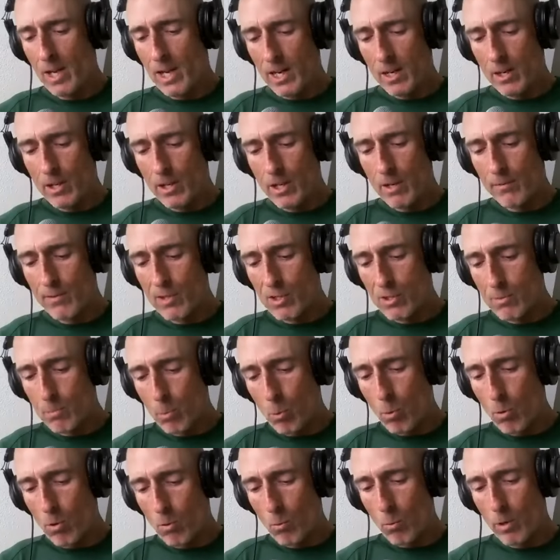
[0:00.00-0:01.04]
area of the
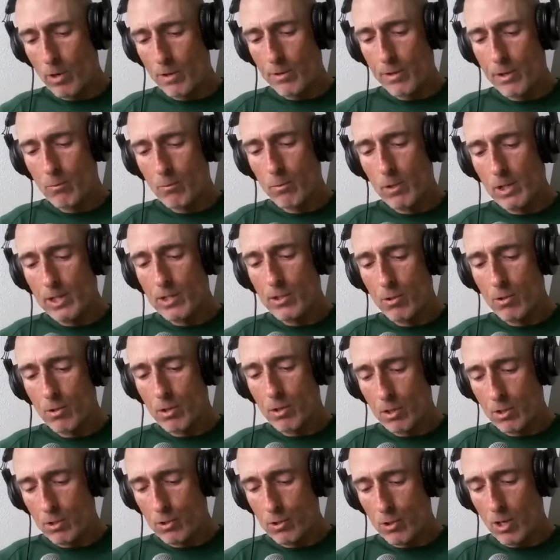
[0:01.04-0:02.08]
sport where they're really doing
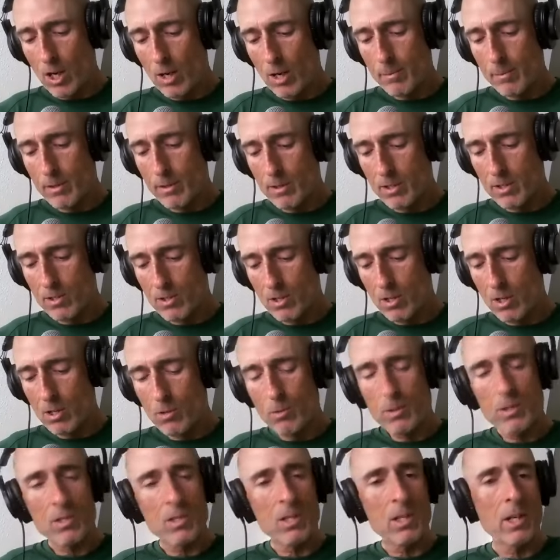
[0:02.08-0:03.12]
a good job at this
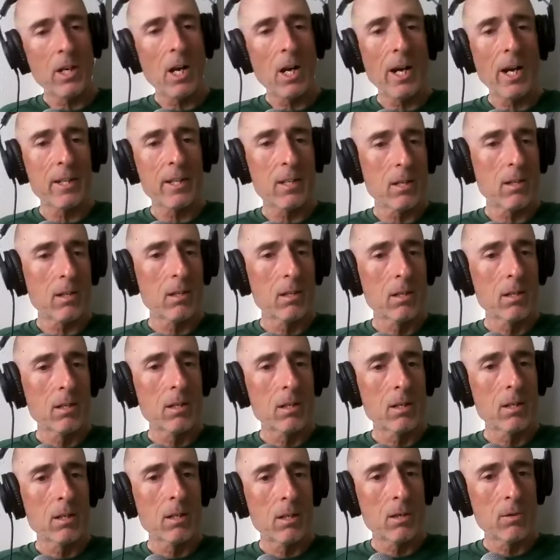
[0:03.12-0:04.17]
though is in NICA
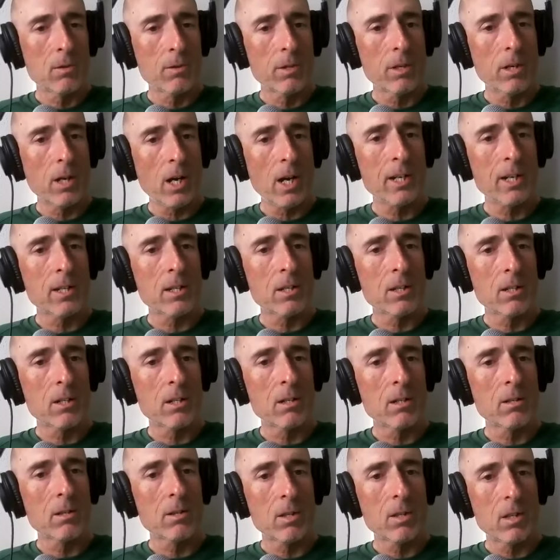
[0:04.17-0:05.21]
you know the NICA yeah.
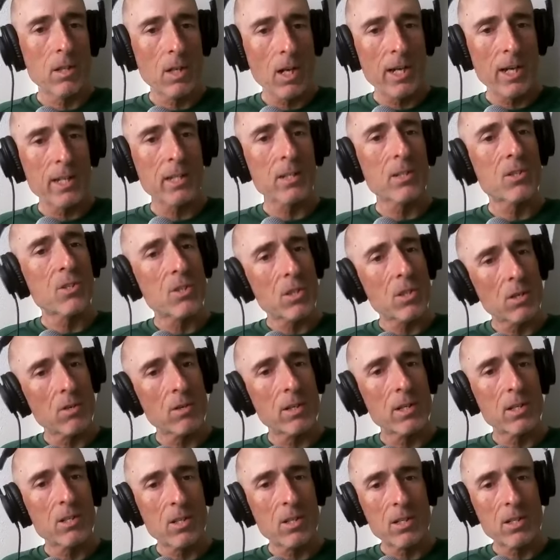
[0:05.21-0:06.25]
the NICA
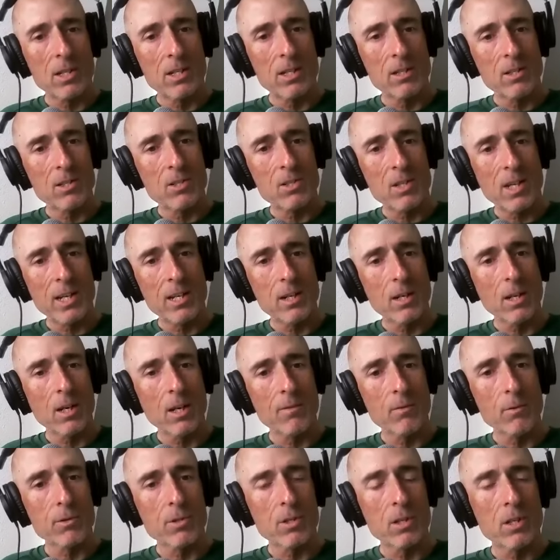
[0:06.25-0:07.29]
series at, in the state
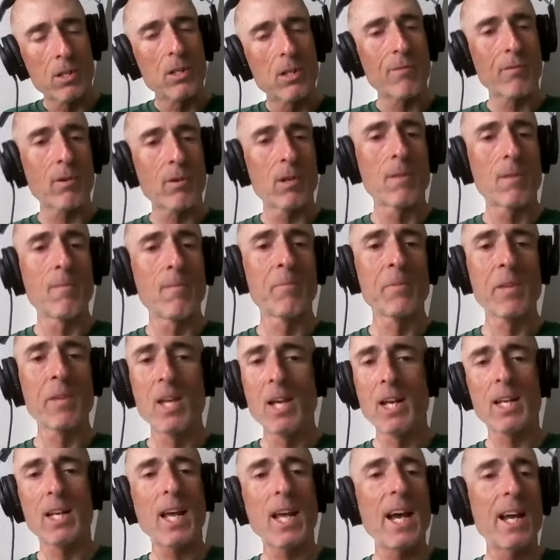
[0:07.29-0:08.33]
levels and the different
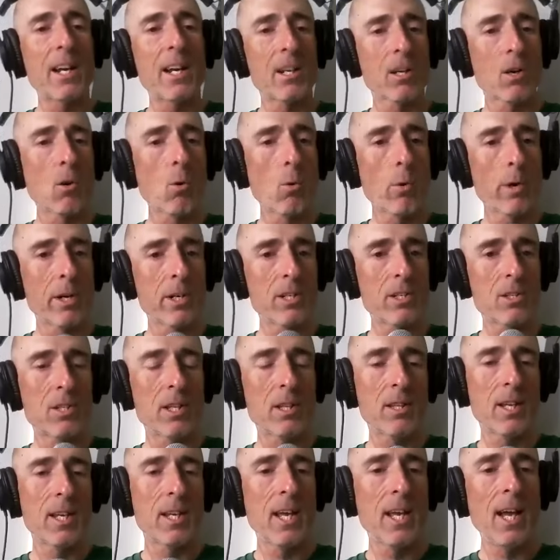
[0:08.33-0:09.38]
categories
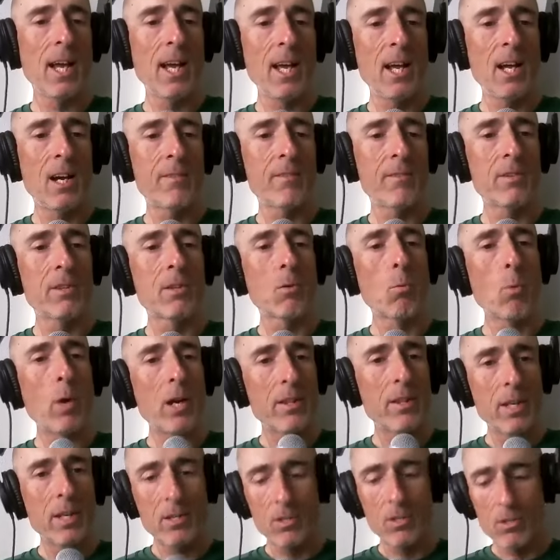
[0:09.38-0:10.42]
that they have and the way
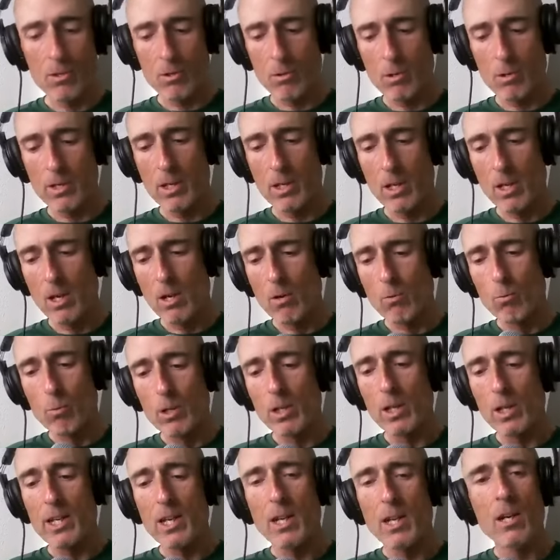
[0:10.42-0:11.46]
they do it
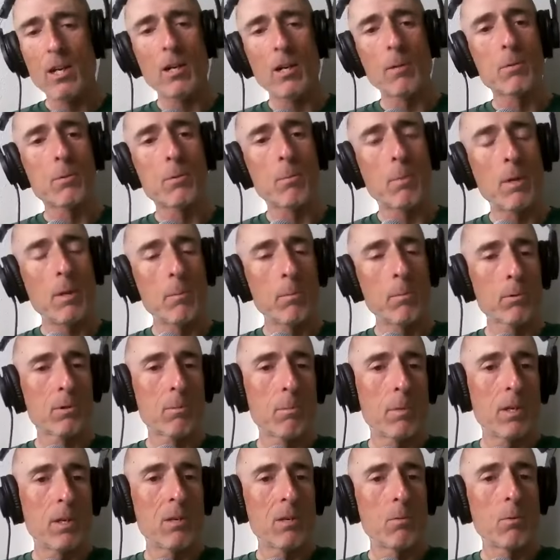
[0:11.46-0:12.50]
really helps people to
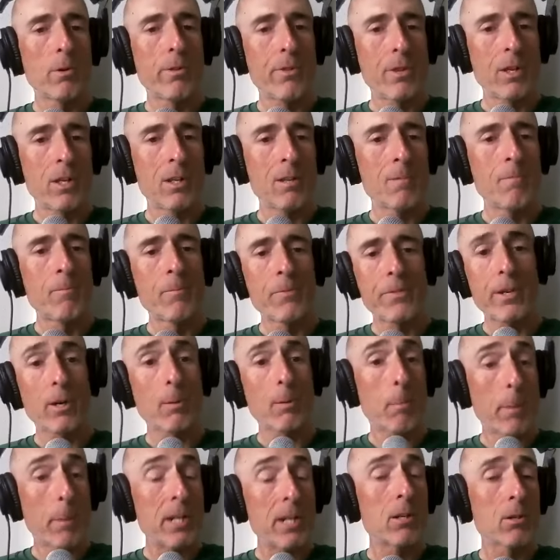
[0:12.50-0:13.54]
be within their
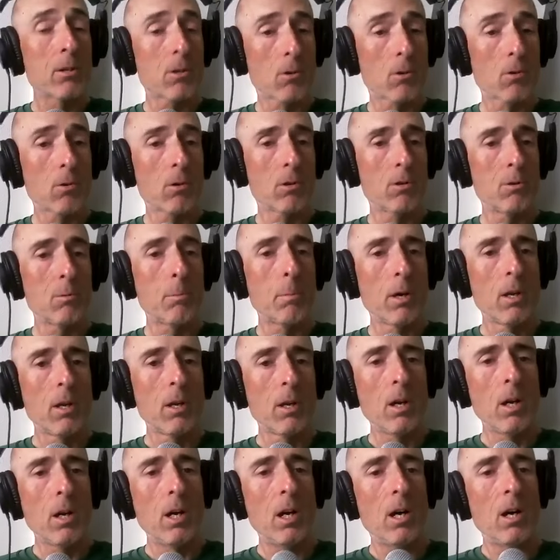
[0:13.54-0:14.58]
peer group
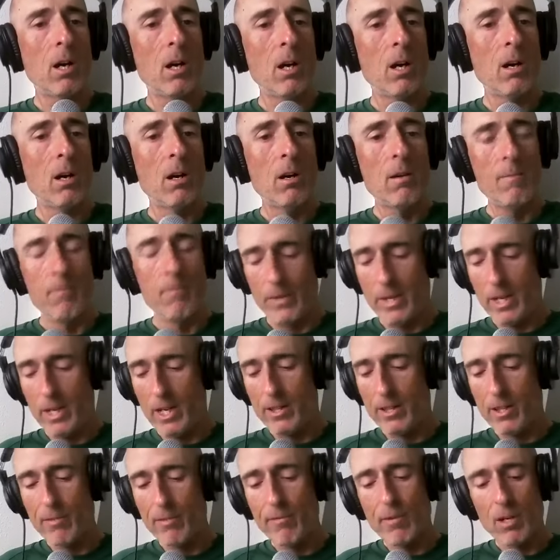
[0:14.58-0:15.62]
uh,
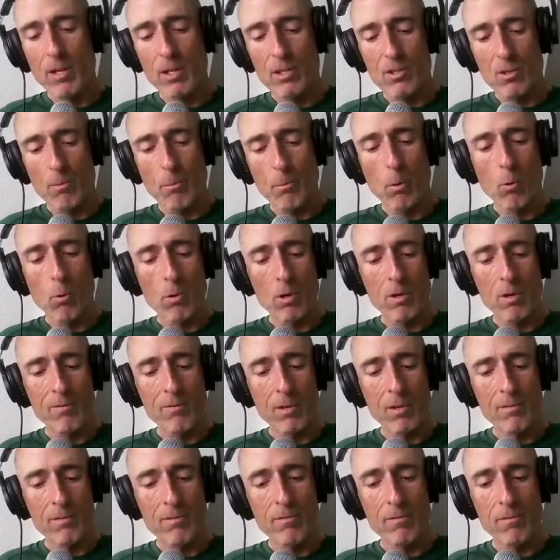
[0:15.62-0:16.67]
and they're very supportive
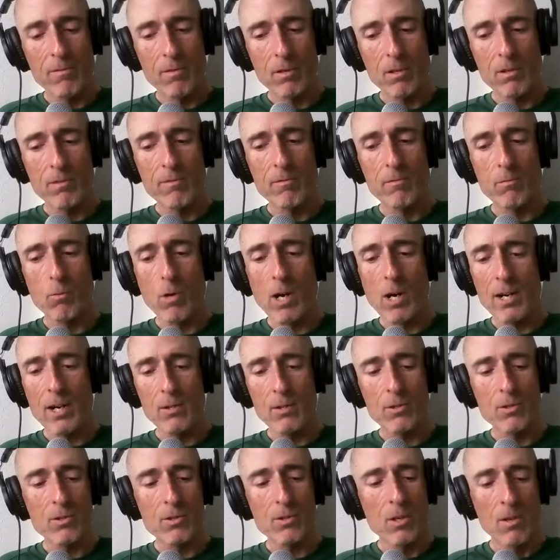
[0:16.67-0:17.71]
of, of
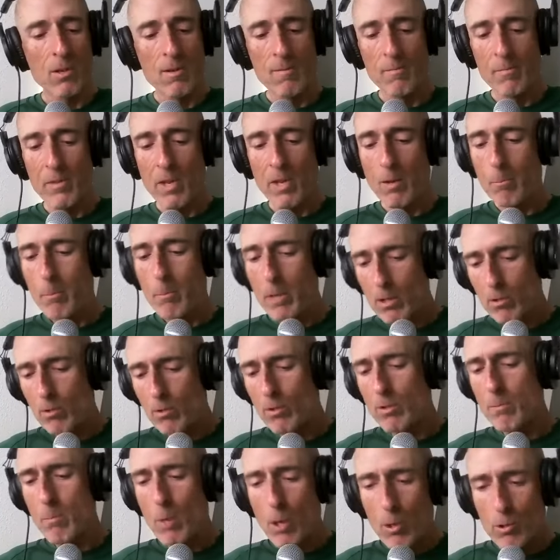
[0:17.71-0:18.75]
riders mental
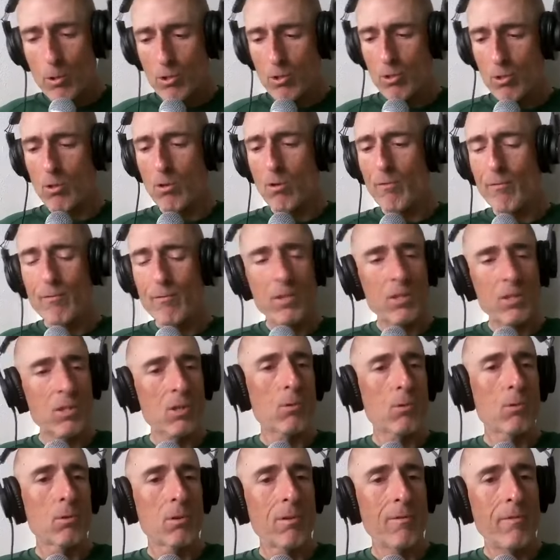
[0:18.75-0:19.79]
emotional
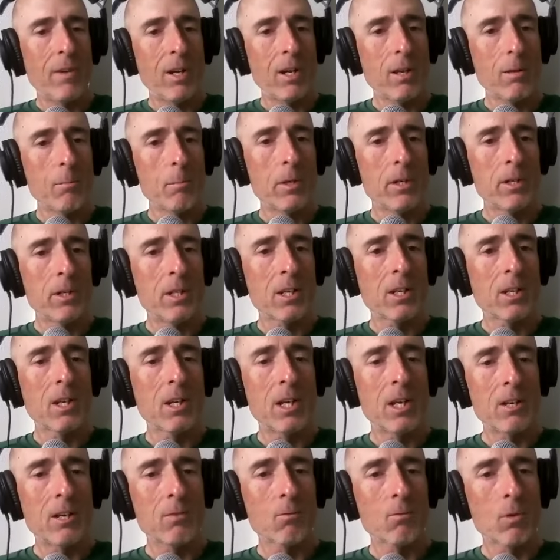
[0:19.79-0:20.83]
physical development
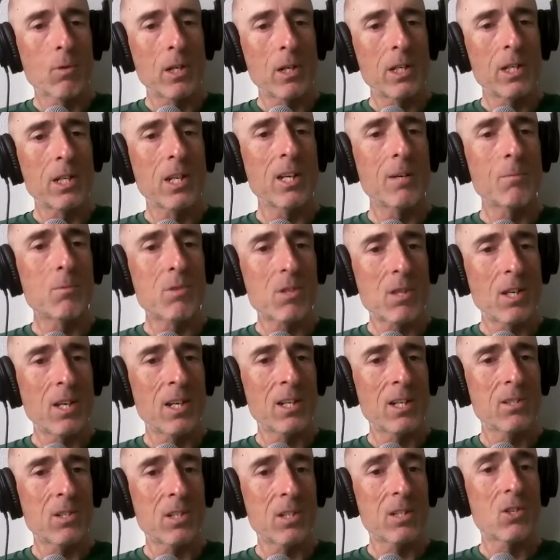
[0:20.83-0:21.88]
and it really keeps
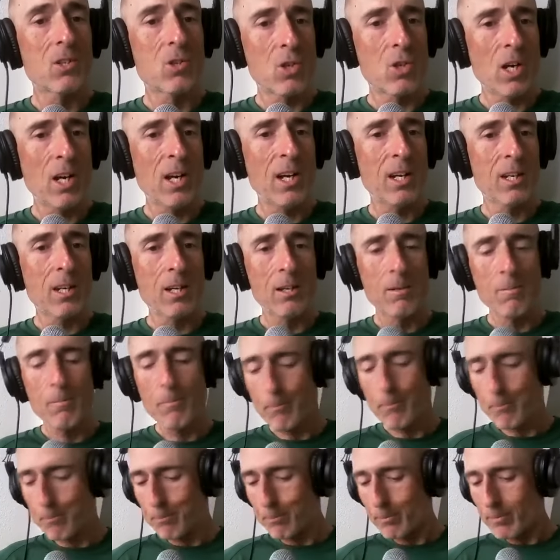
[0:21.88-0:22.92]
things in check and
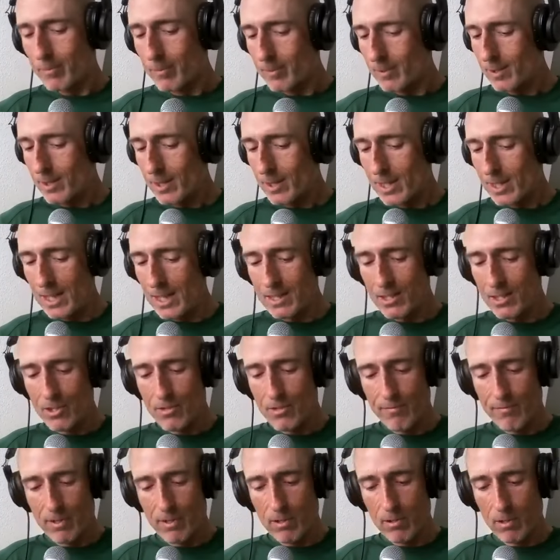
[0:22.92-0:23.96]
i
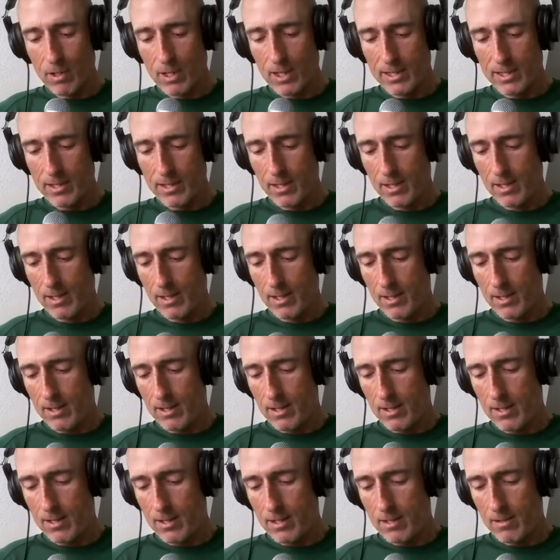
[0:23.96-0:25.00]
just feel like
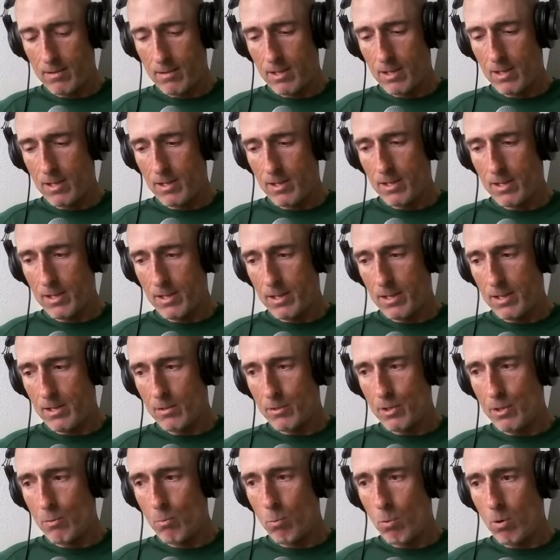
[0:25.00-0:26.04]
uh, you know
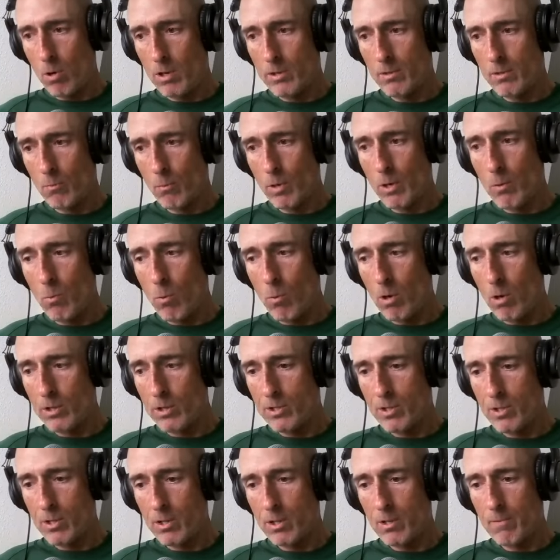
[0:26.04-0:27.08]
you want we want
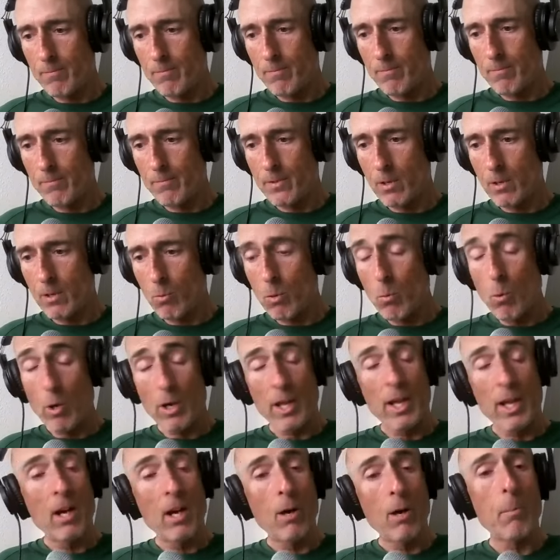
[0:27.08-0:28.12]
to we want
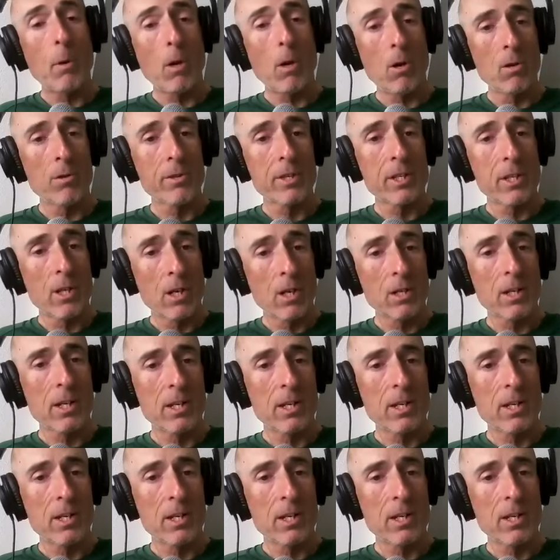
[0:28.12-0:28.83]
to help all the young